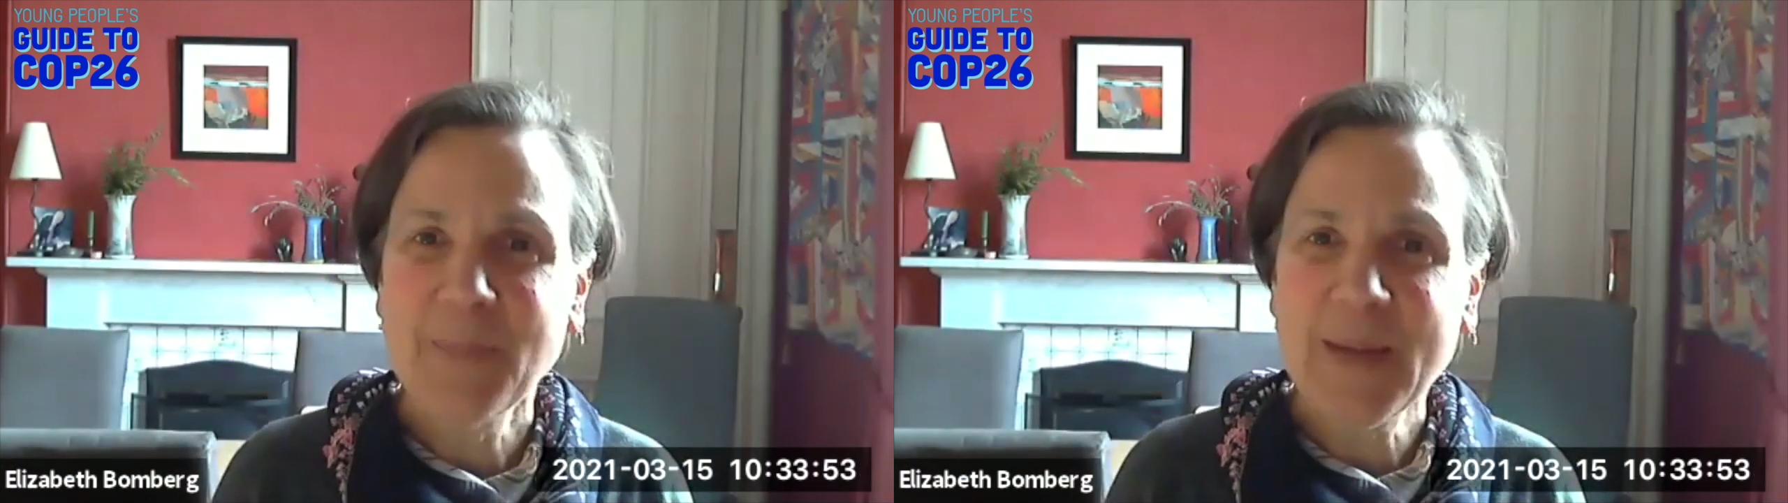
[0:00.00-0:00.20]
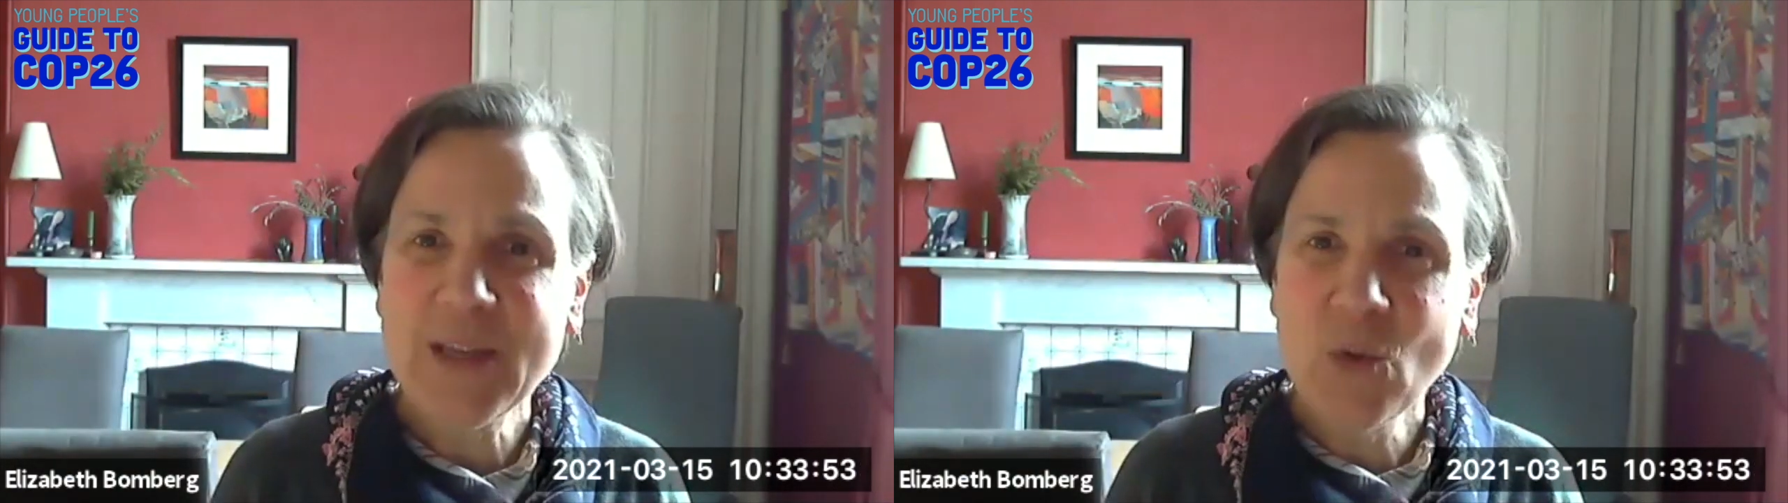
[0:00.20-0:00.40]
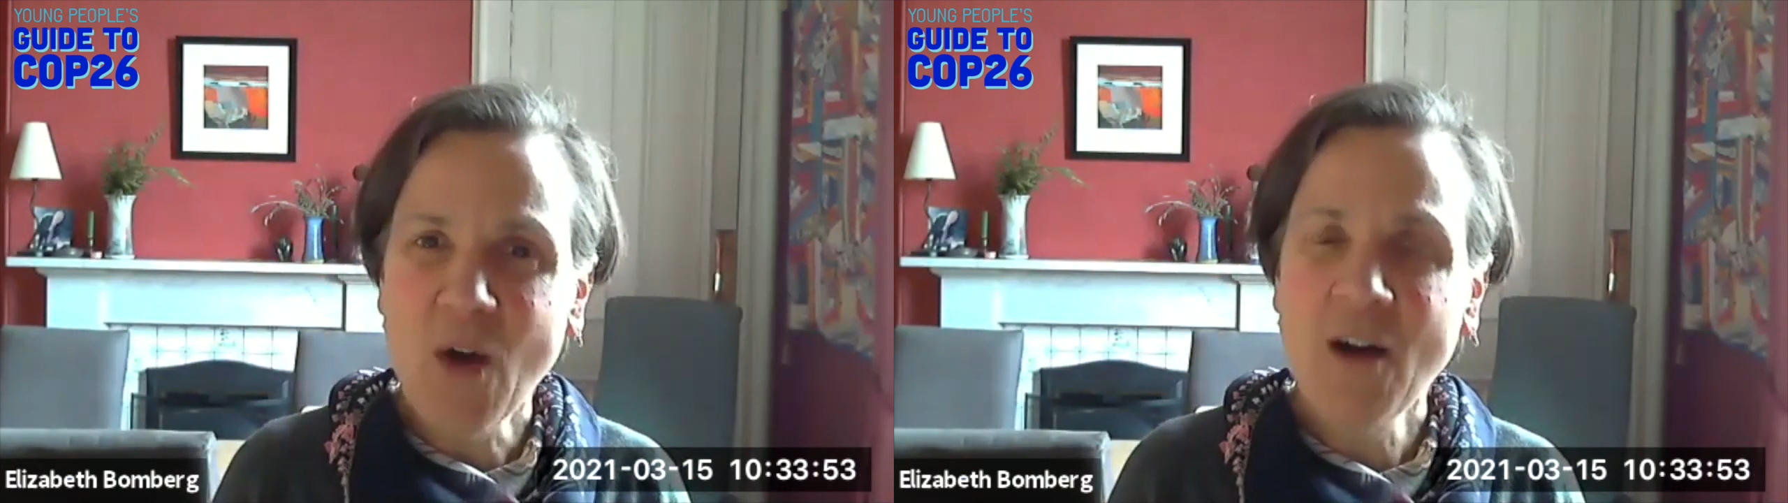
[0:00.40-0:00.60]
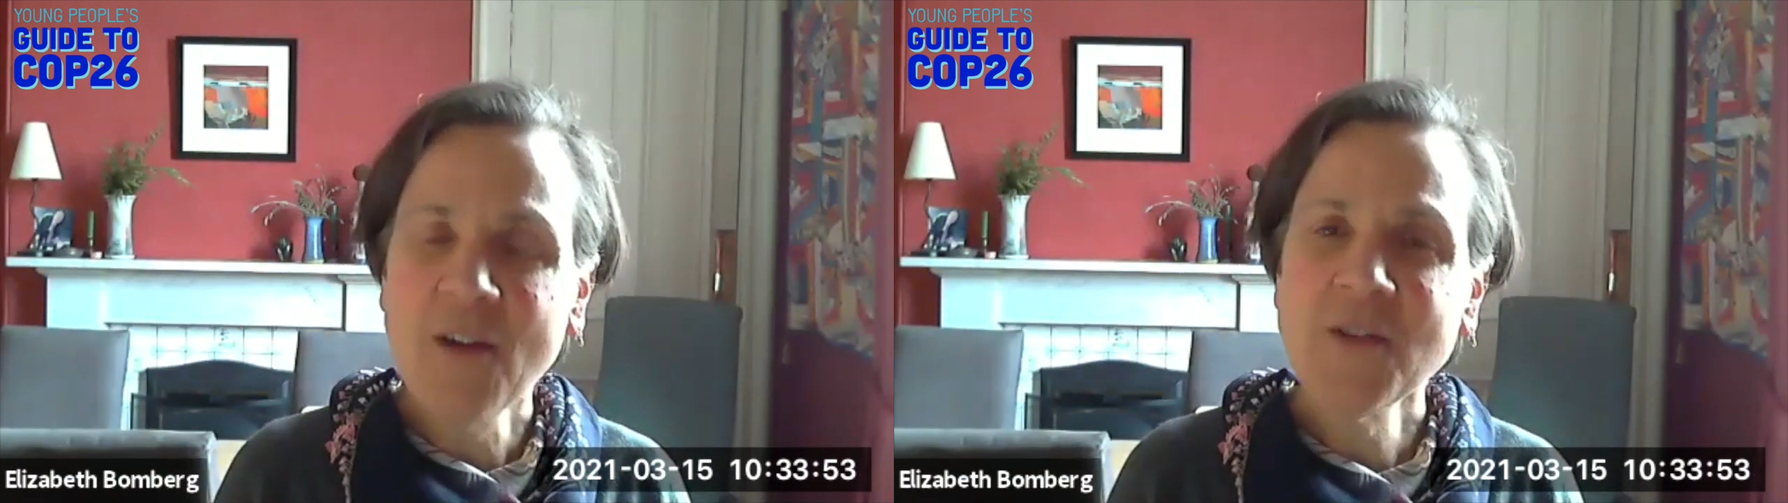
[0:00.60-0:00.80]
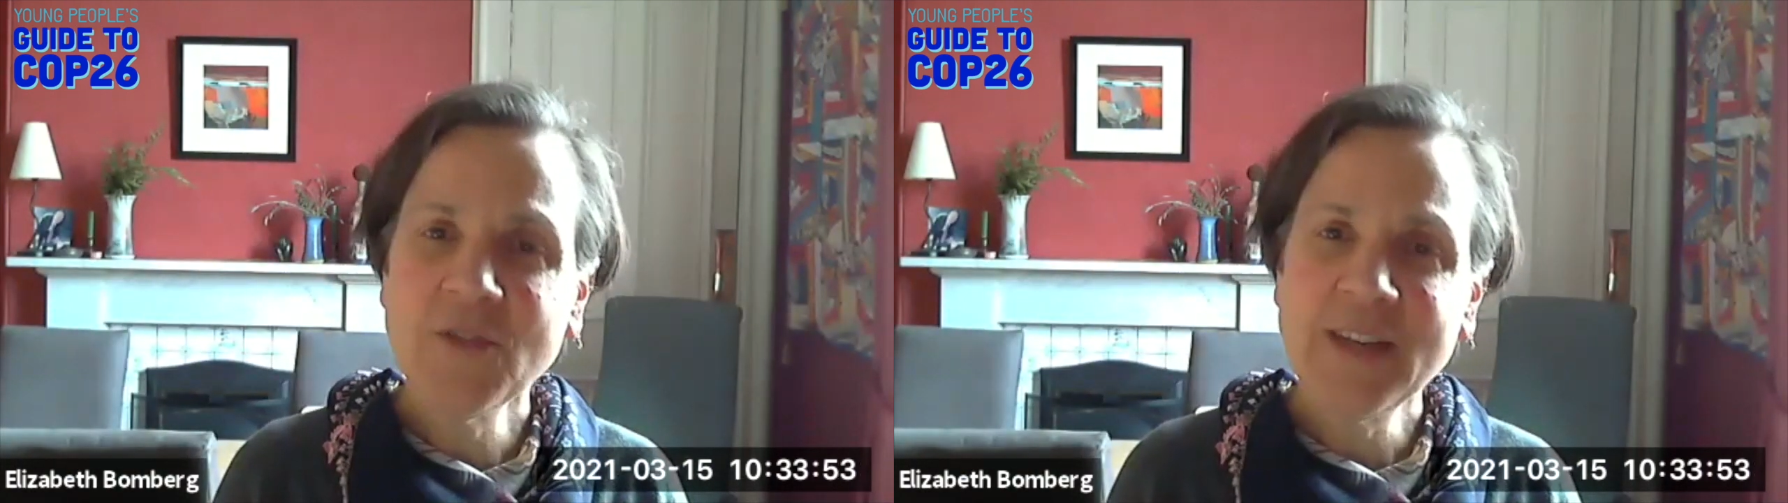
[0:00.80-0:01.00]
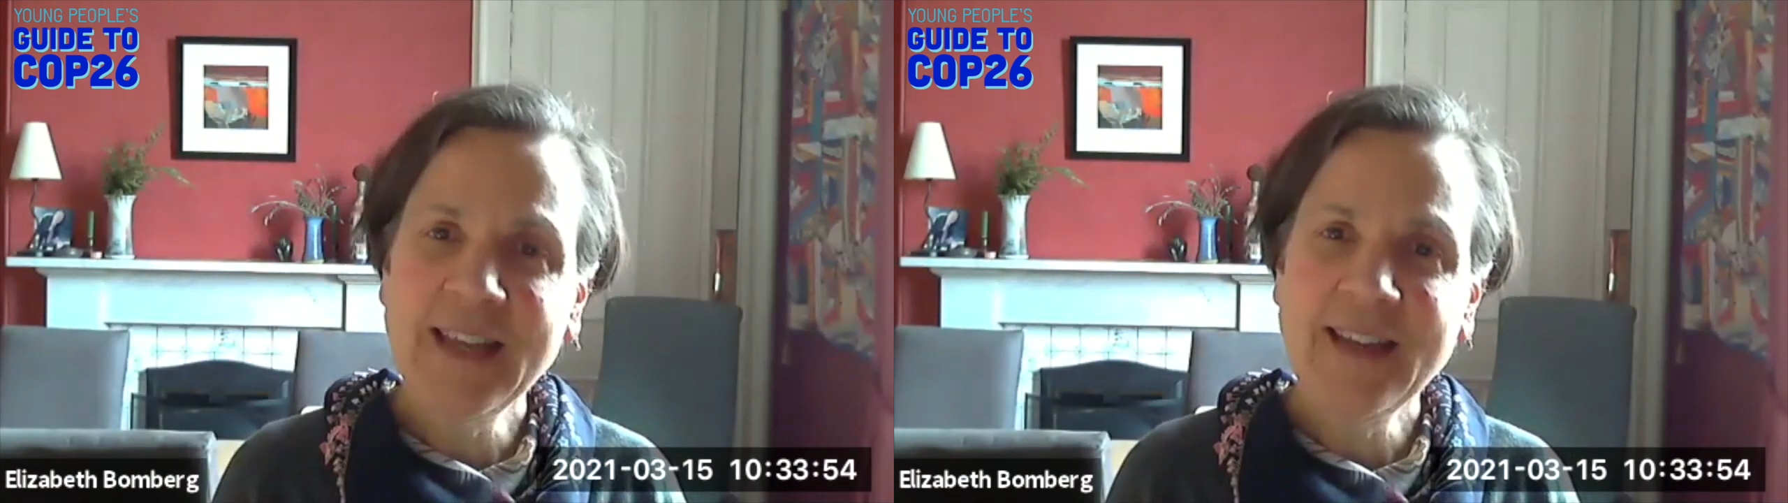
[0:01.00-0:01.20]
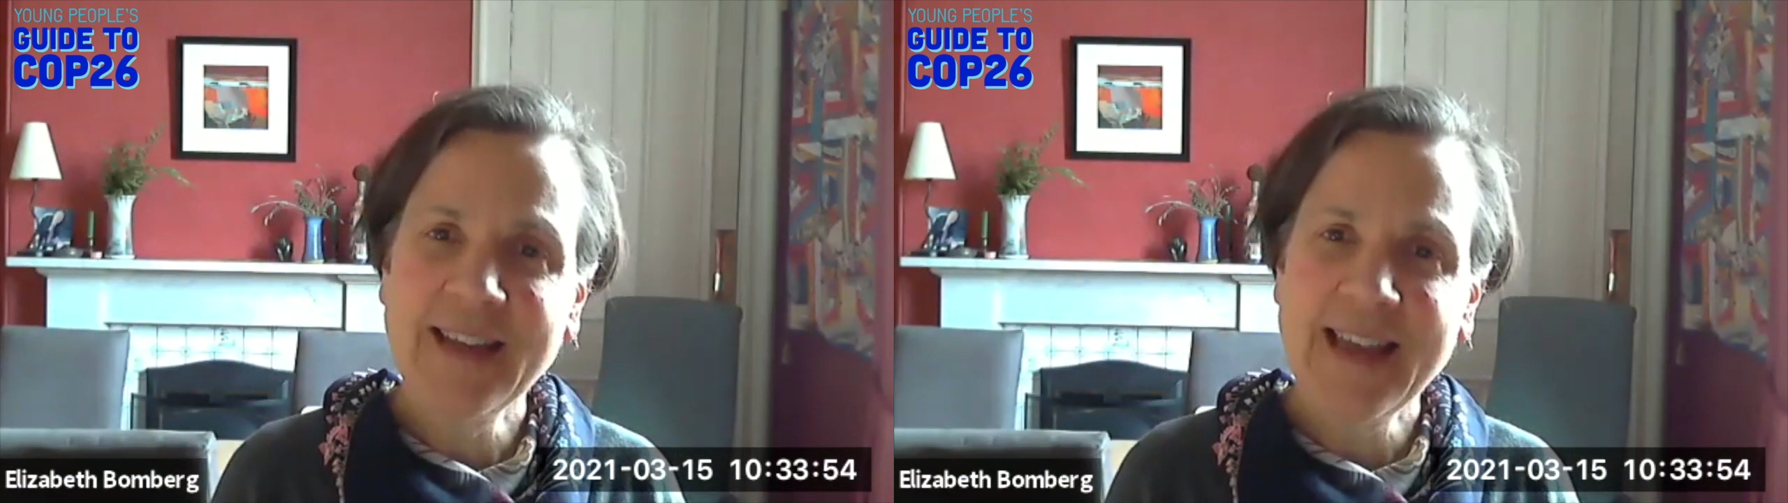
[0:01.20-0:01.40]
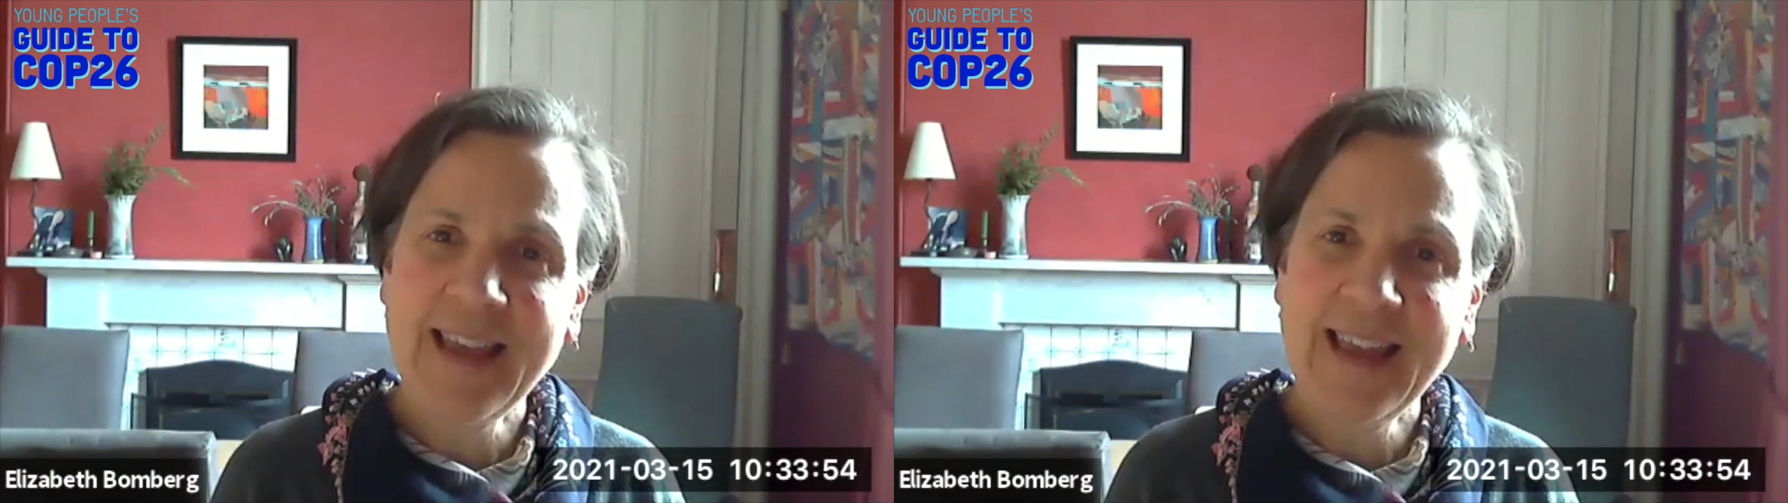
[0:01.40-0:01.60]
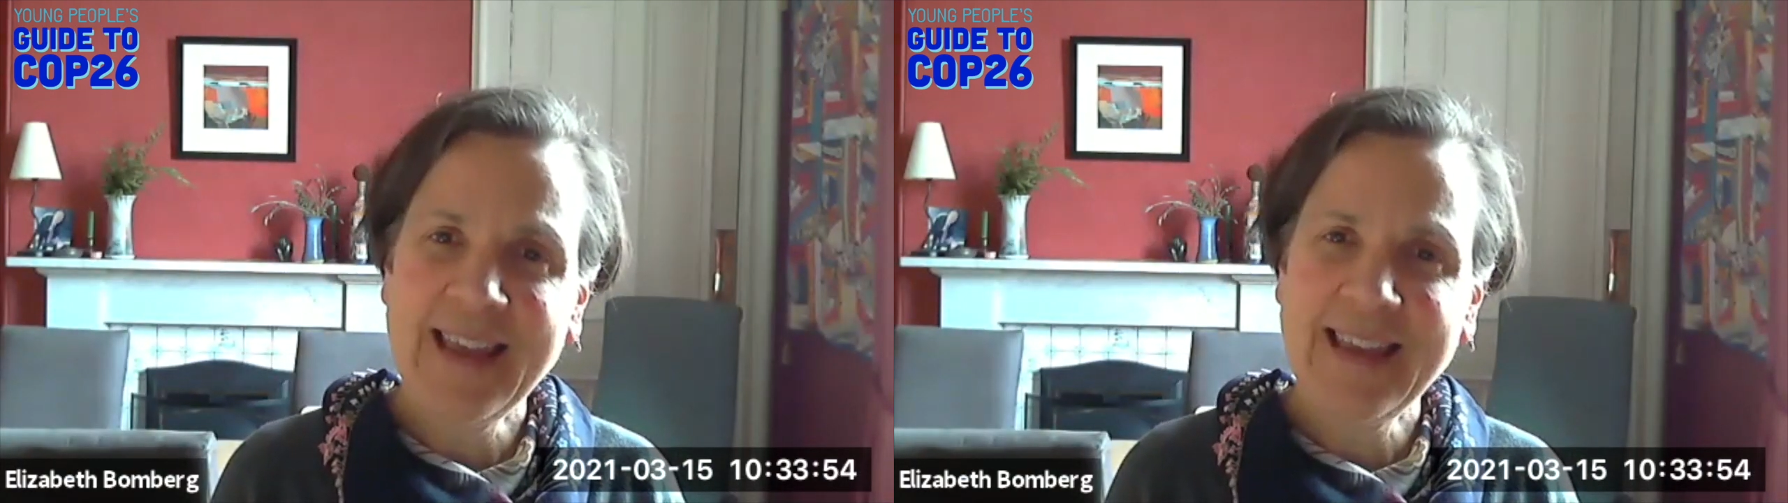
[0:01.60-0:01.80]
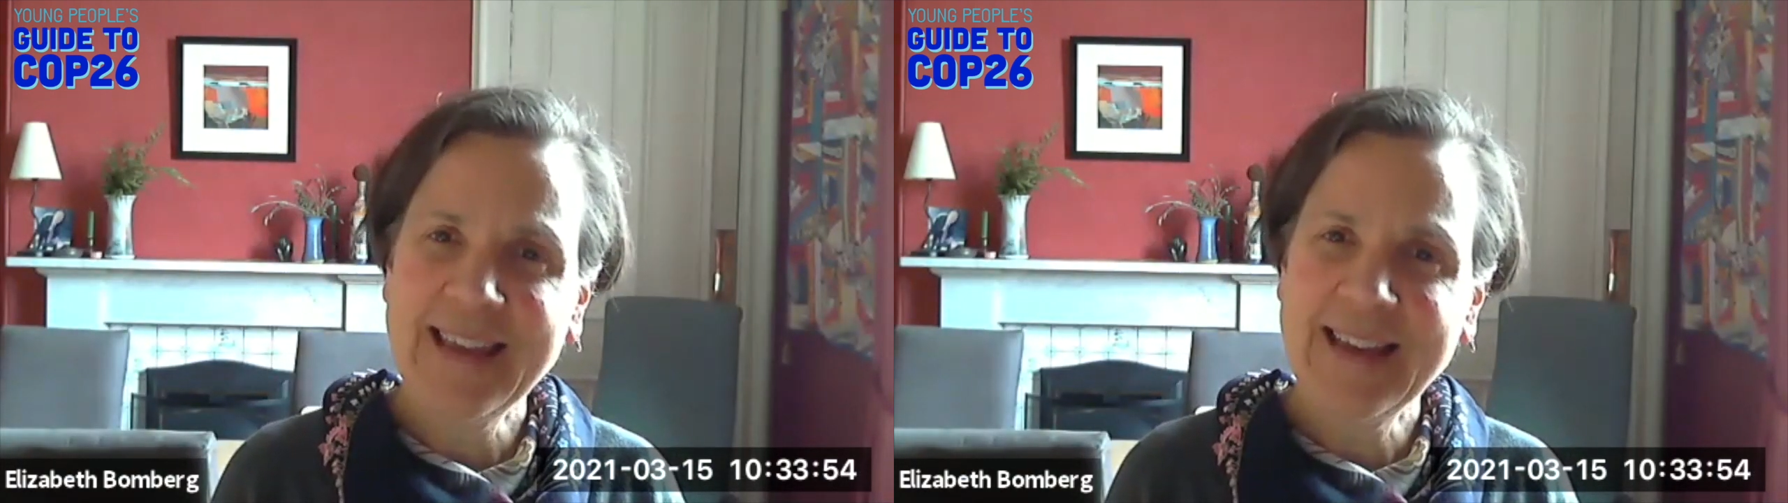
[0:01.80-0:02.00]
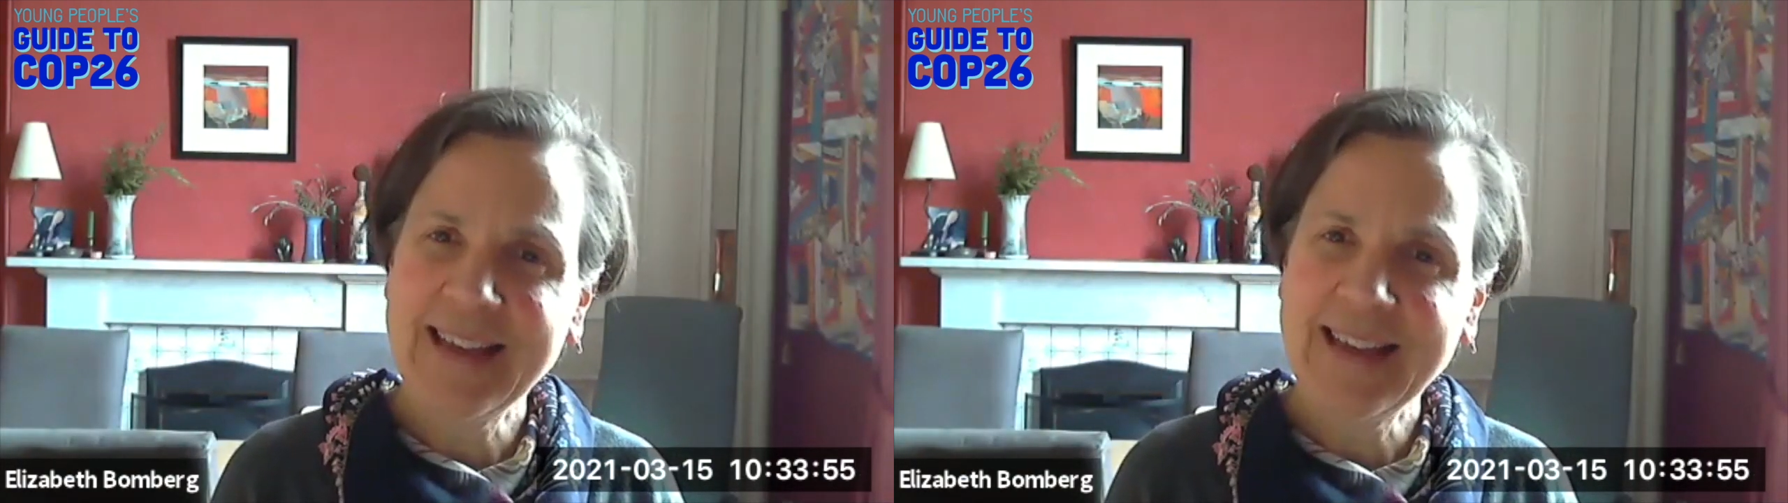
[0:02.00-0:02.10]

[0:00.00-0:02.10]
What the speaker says: but you also need a